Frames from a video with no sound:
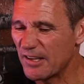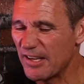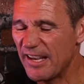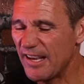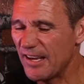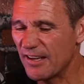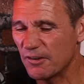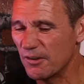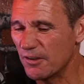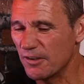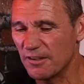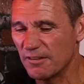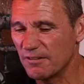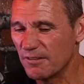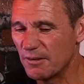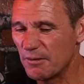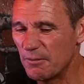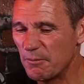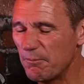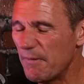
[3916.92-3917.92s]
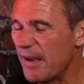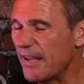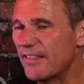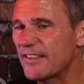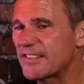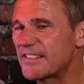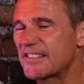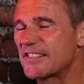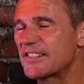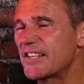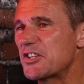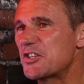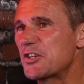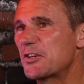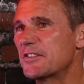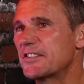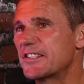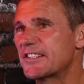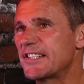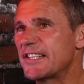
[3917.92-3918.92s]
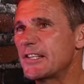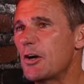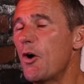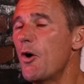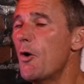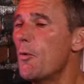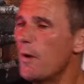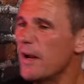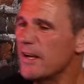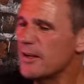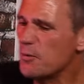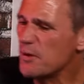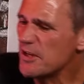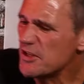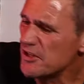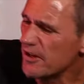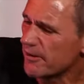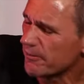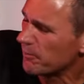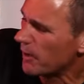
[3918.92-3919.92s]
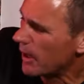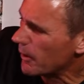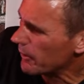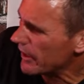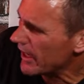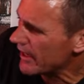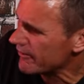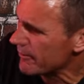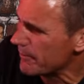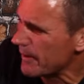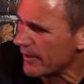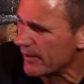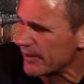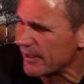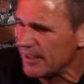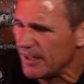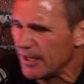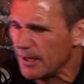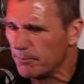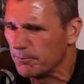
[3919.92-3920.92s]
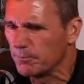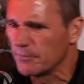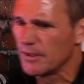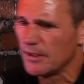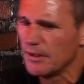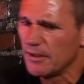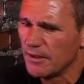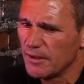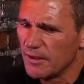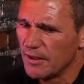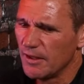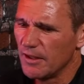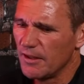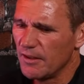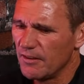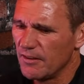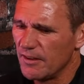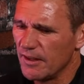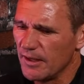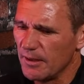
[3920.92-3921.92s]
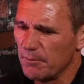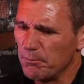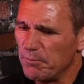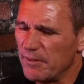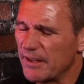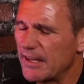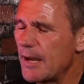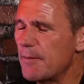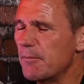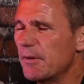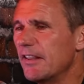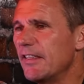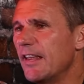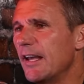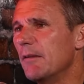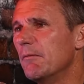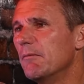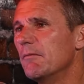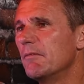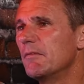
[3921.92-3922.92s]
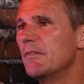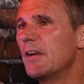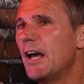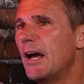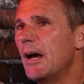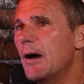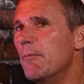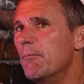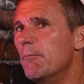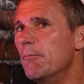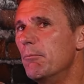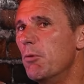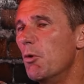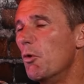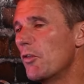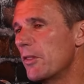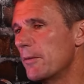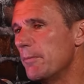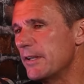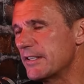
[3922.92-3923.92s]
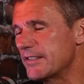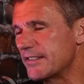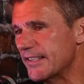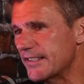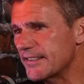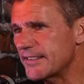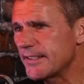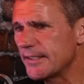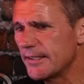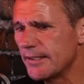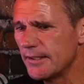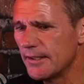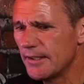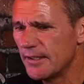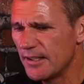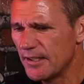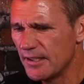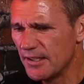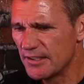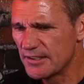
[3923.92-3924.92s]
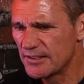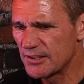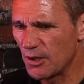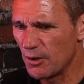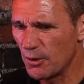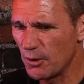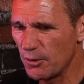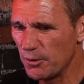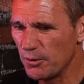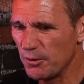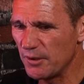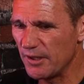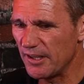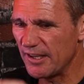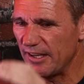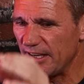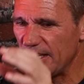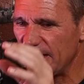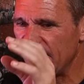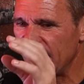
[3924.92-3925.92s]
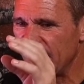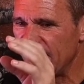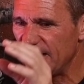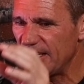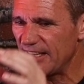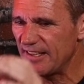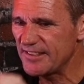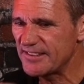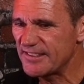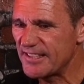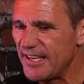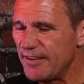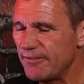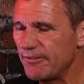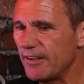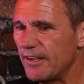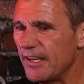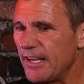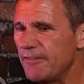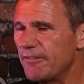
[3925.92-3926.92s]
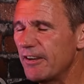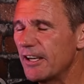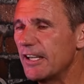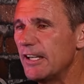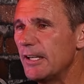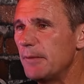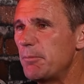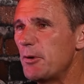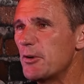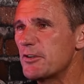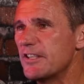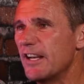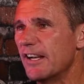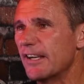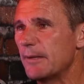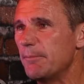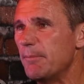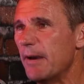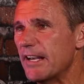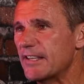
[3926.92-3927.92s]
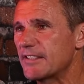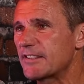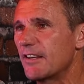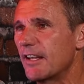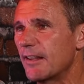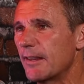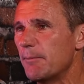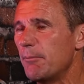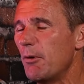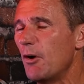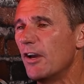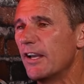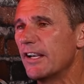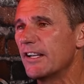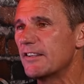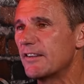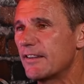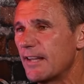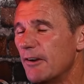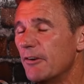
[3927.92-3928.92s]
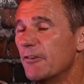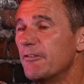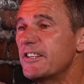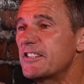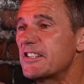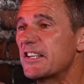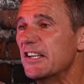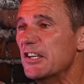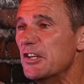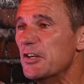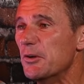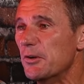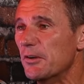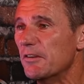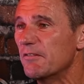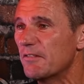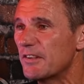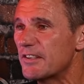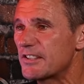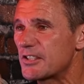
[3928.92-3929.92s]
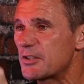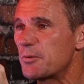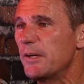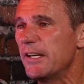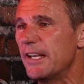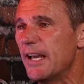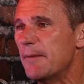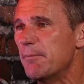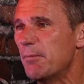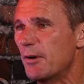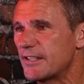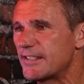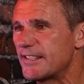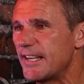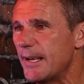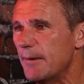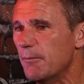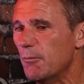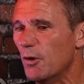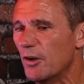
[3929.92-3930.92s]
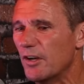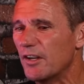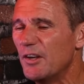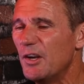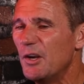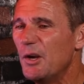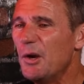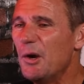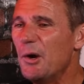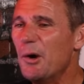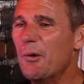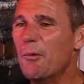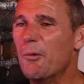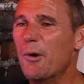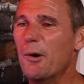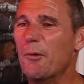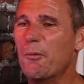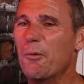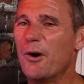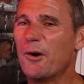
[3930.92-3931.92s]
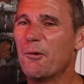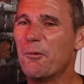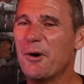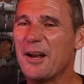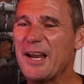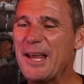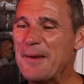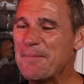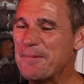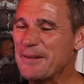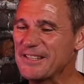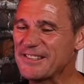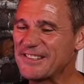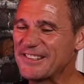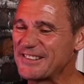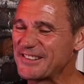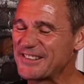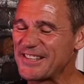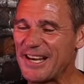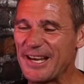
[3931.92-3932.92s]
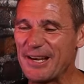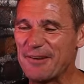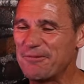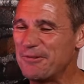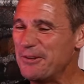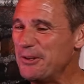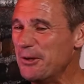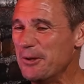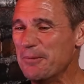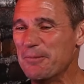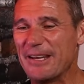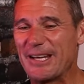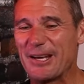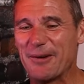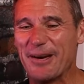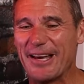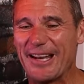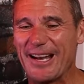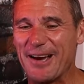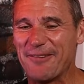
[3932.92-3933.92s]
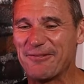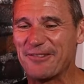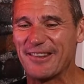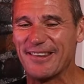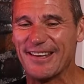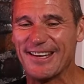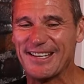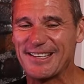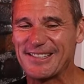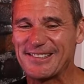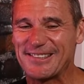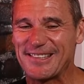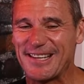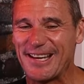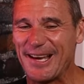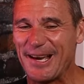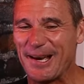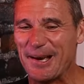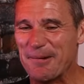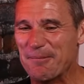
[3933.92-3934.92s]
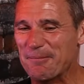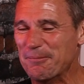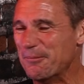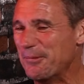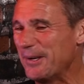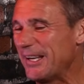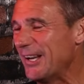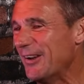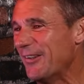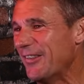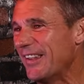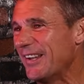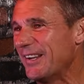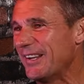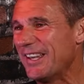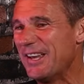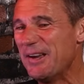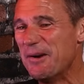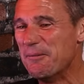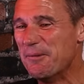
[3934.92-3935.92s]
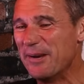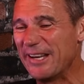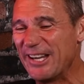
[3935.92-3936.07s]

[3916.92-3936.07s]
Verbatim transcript: how good, mate! This is such a good success. Oh, one question I, I would have about the um, the the company that um bought the business. Mm. So it, it is hev heavily personality based. Like they're buying and they're investing in you. It's twenty-eight by yeah, Sam Wood. Yeah, that's very true. Yeah. What, what what happens? Say if you and me go out after this, um, we get on, we get